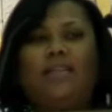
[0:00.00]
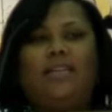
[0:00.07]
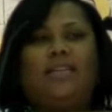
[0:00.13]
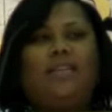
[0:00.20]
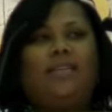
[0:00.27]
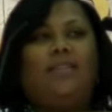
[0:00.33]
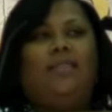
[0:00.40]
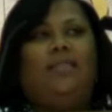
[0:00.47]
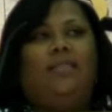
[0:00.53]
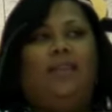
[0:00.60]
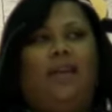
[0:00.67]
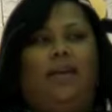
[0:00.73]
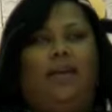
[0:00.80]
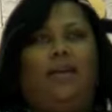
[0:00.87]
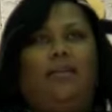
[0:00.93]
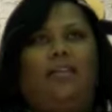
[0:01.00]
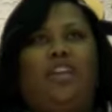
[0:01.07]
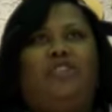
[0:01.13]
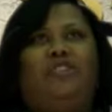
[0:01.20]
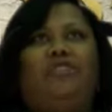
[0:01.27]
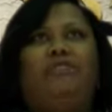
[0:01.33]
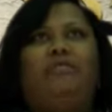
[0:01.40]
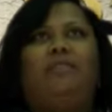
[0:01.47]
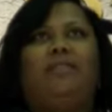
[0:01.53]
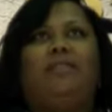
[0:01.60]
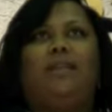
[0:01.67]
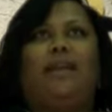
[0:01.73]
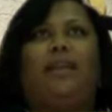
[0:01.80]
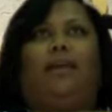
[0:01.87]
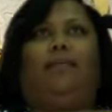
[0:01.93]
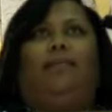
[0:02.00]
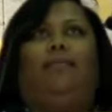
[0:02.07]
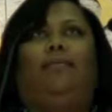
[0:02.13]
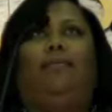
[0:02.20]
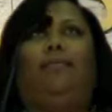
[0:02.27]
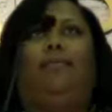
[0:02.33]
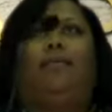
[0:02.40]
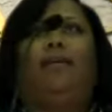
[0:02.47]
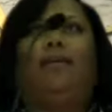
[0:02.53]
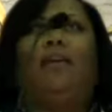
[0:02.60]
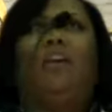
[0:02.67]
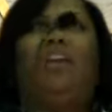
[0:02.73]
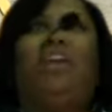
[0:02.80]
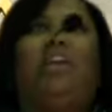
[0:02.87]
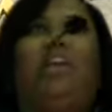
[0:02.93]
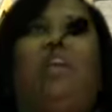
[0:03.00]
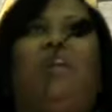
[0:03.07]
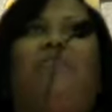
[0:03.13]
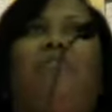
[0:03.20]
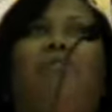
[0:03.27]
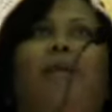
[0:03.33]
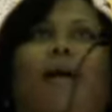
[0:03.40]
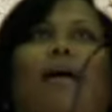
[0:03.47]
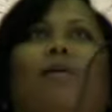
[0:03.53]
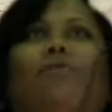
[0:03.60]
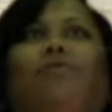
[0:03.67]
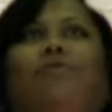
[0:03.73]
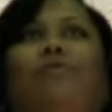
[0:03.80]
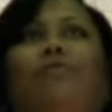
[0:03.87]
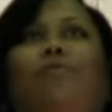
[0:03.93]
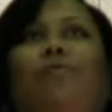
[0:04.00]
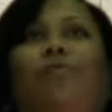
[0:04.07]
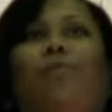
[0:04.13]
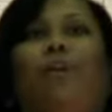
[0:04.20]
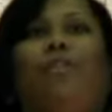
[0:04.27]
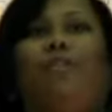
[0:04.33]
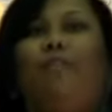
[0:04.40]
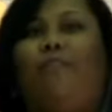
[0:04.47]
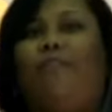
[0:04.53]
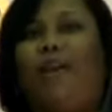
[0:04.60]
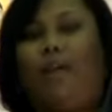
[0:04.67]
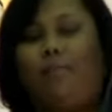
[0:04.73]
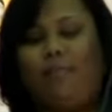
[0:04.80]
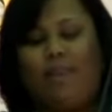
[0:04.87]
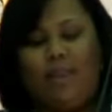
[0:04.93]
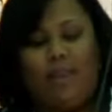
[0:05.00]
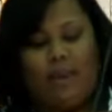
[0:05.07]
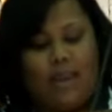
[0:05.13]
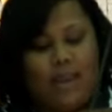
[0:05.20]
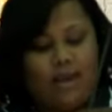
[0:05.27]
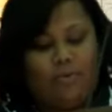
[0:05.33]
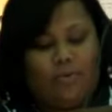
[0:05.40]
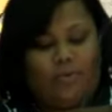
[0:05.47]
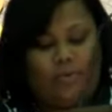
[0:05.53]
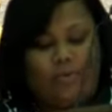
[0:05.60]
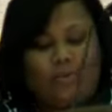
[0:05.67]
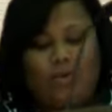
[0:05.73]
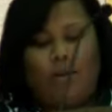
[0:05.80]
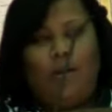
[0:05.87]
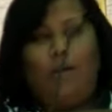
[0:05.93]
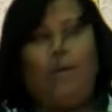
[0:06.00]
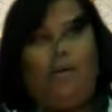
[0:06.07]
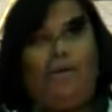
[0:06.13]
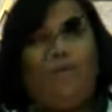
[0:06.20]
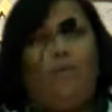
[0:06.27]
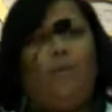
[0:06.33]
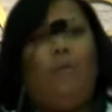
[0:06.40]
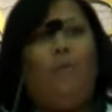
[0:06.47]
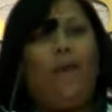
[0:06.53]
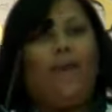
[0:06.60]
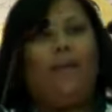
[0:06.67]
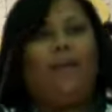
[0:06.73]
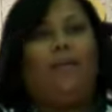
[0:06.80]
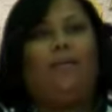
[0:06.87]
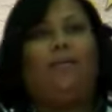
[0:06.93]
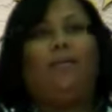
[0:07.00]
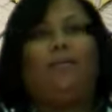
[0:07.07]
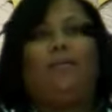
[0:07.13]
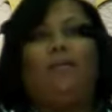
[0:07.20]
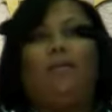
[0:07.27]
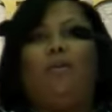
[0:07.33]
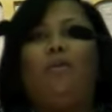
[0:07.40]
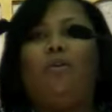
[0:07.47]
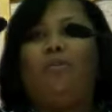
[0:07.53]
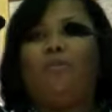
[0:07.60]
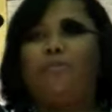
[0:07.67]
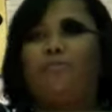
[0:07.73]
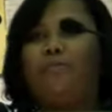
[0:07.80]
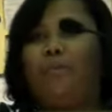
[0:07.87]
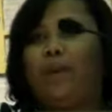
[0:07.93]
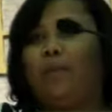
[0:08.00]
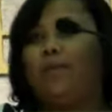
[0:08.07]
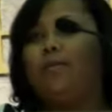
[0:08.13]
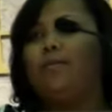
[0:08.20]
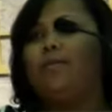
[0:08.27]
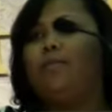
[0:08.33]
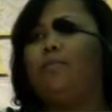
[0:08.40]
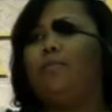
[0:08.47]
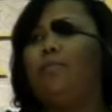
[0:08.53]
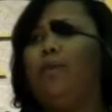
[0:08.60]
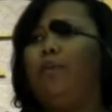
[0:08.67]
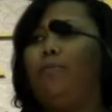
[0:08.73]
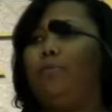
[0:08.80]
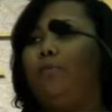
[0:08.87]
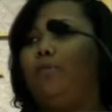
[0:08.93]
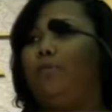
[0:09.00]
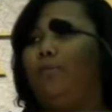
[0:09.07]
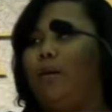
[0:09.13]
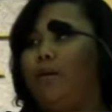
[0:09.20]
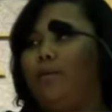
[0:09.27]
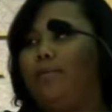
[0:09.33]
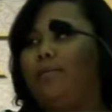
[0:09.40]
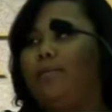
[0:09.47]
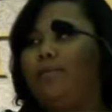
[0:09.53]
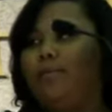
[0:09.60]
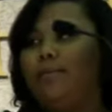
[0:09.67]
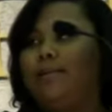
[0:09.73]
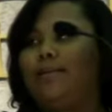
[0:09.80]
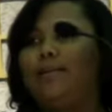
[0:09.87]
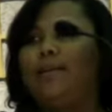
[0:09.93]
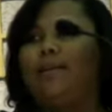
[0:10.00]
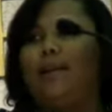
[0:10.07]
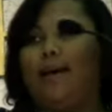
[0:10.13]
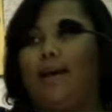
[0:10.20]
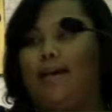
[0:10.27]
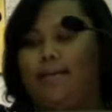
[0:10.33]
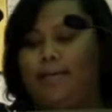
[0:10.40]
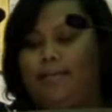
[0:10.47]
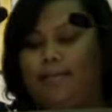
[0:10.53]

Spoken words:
To think that you're sitting in your house with your family and neighbors, waiting on your friends, people you know, to die.